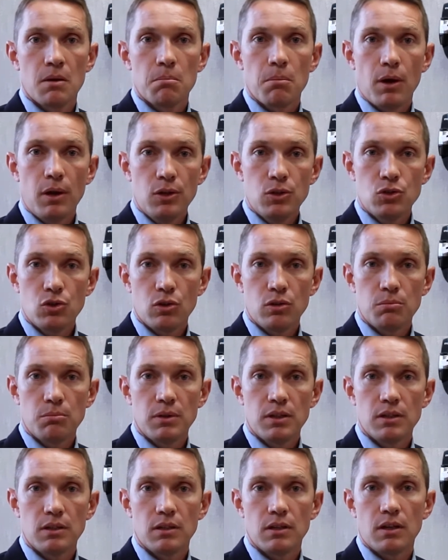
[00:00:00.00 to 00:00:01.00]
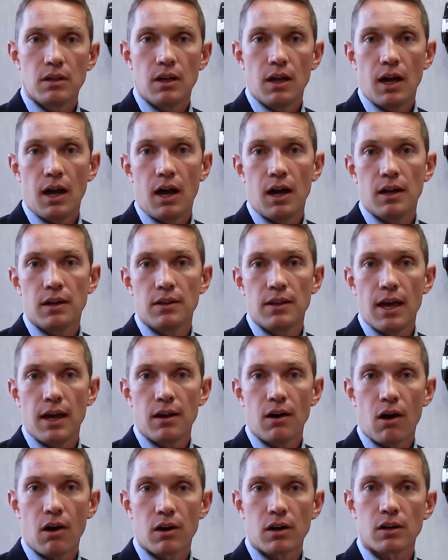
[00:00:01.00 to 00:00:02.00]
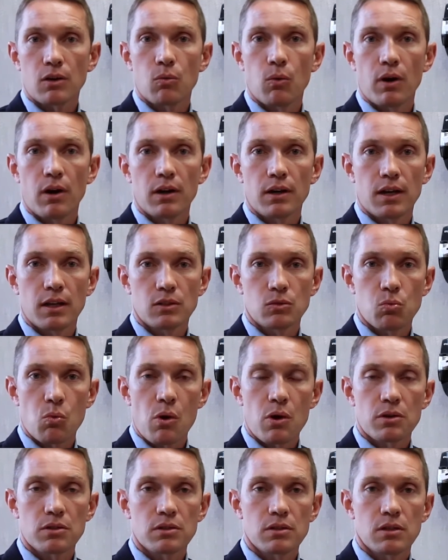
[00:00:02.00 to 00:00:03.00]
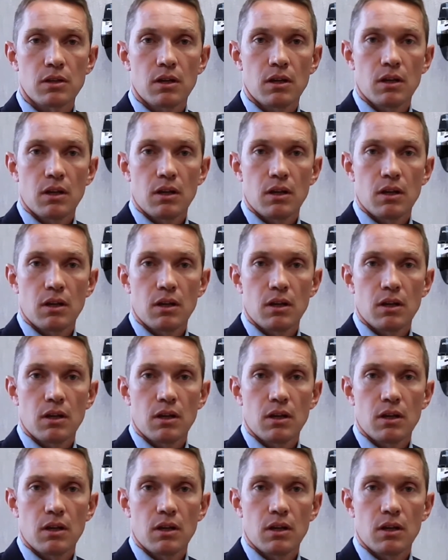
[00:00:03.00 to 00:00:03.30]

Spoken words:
but it should be on that arc where it gets worse,